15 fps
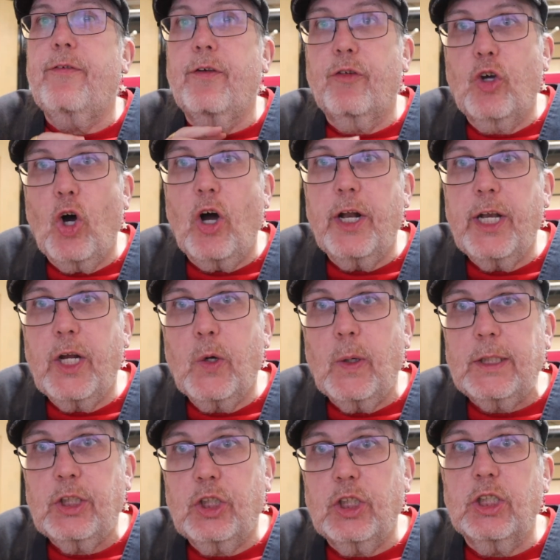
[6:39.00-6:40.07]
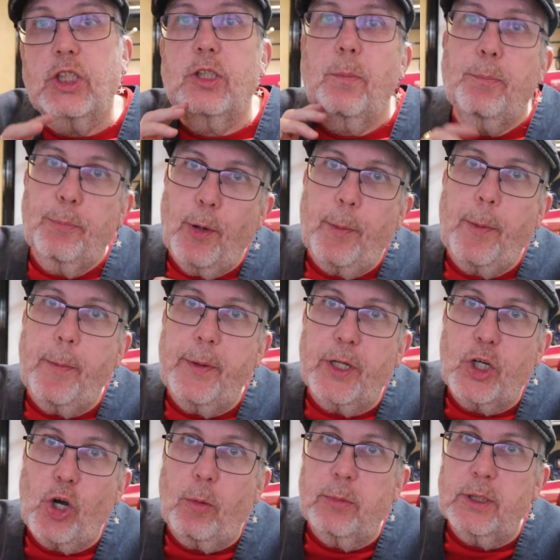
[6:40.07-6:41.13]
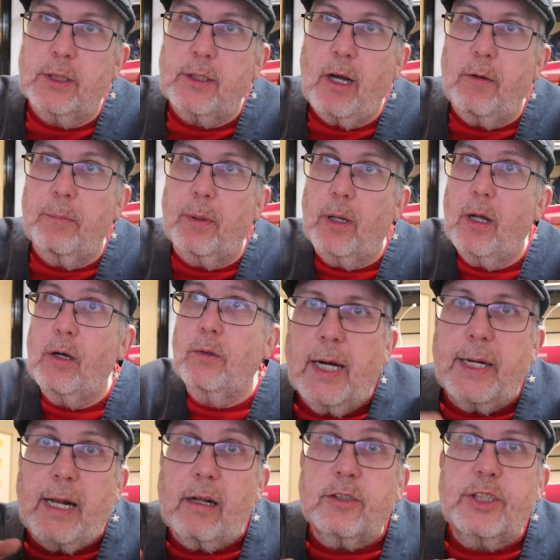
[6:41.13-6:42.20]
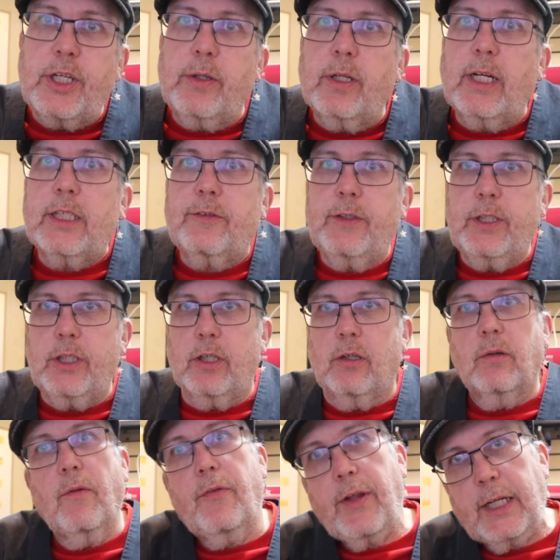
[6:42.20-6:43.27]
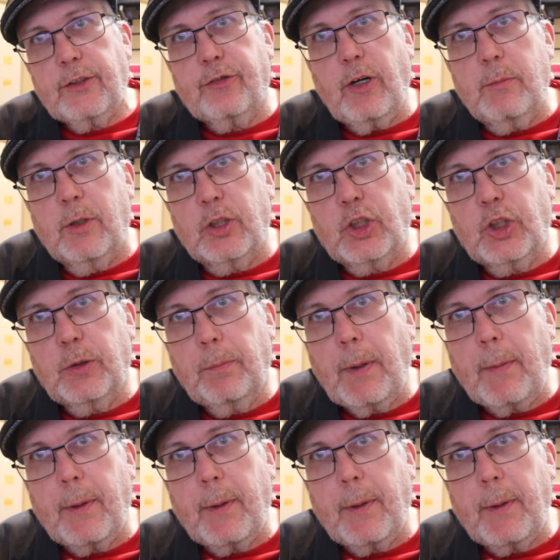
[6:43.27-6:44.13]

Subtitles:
you've got any questions, pop them in the comments down below, and I'll see you in the next video. Thanks very much. Bye